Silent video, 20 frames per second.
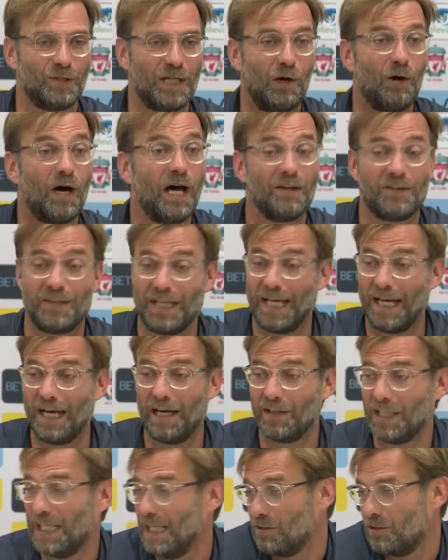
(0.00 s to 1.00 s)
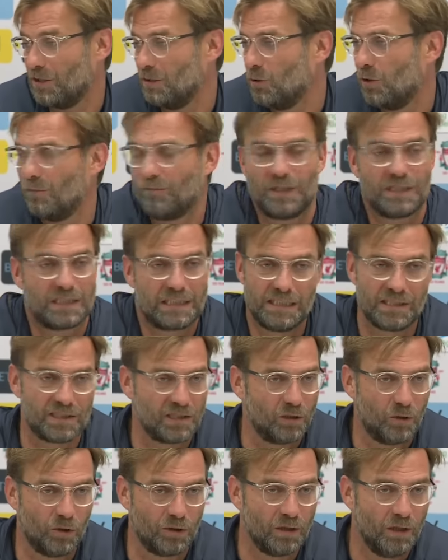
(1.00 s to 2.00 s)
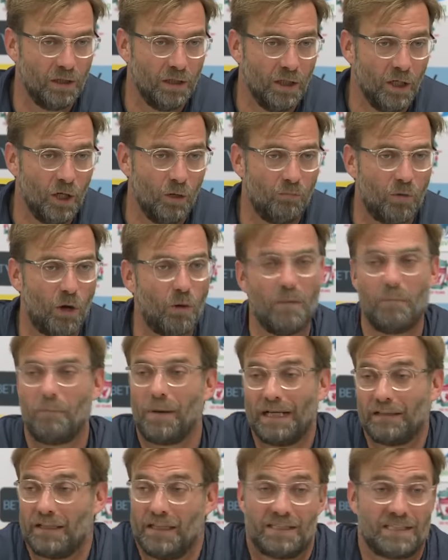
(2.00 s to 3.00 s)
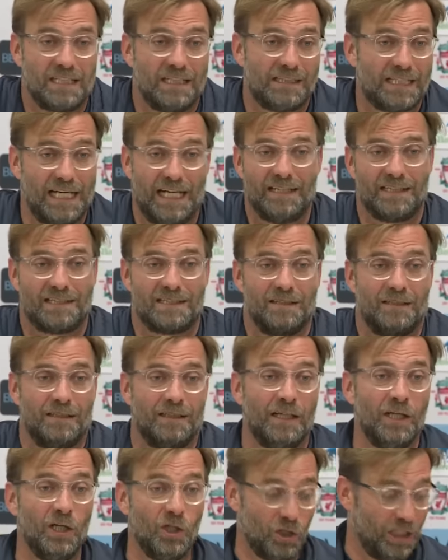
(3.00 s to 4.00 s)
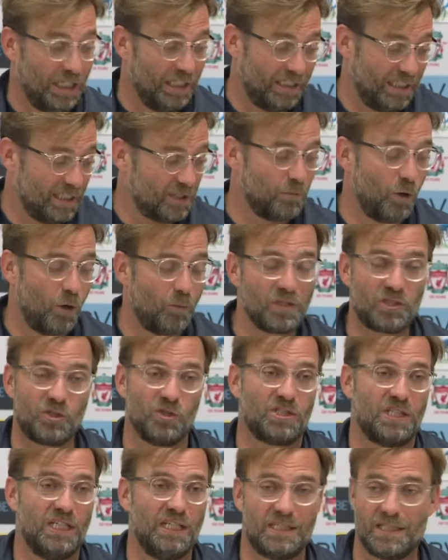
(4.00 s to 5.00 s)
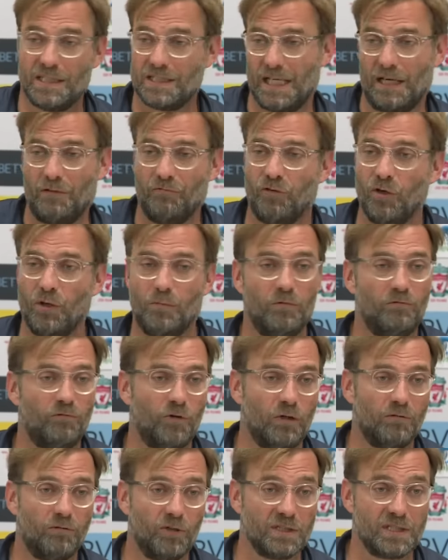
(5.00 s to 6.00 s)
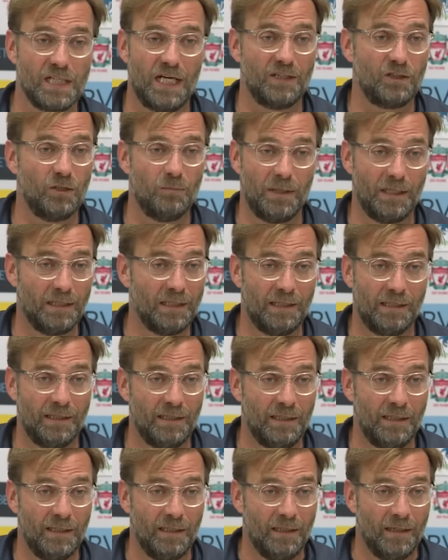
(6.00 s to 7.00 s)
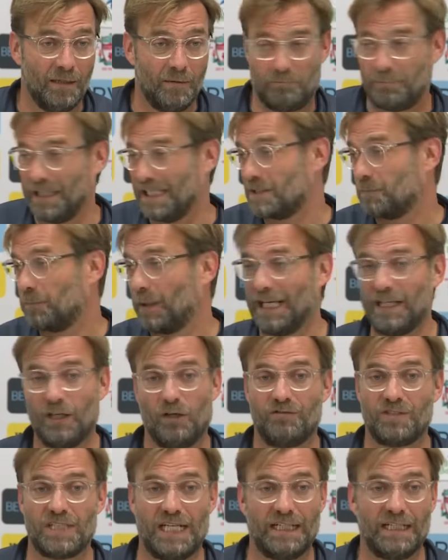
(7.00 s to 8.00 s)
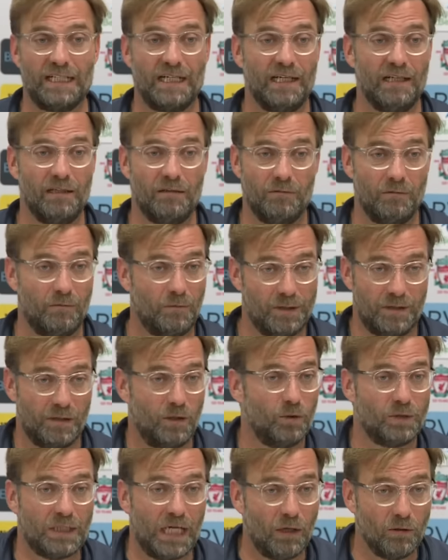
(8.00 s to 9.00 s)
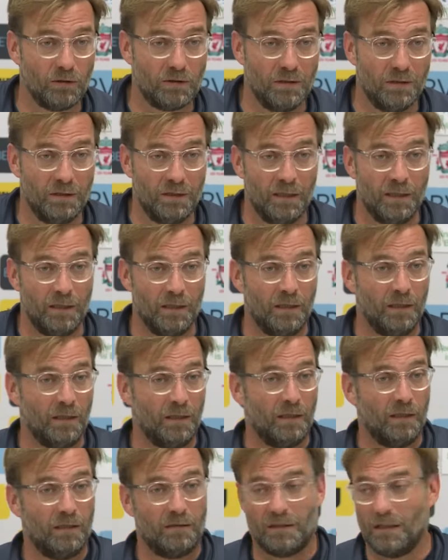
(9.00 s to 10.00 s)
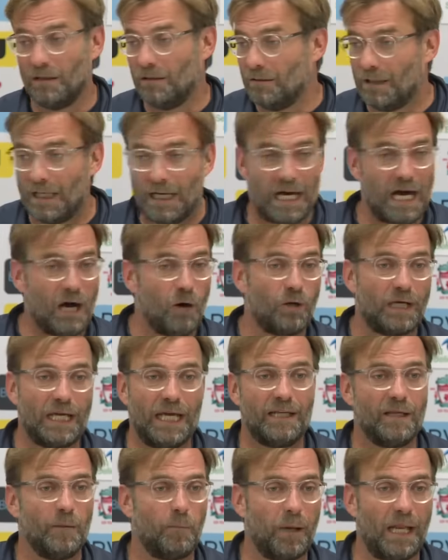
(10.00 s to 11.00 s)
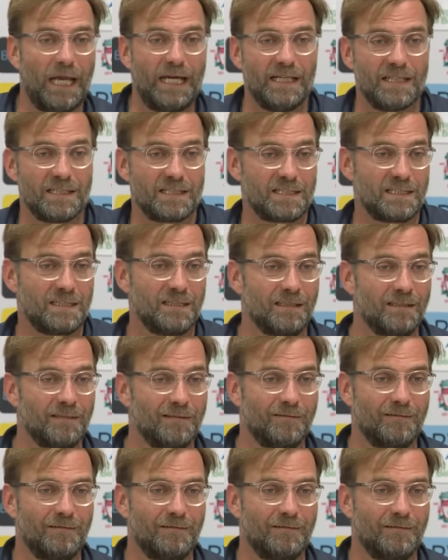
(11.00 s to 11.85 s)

So now they are there. Obviously, it's a good moment. But it's intense. In these moments, you see, it's the same for, for, for Sadio Mane best player of Senegal, with no doubt. So how can the players?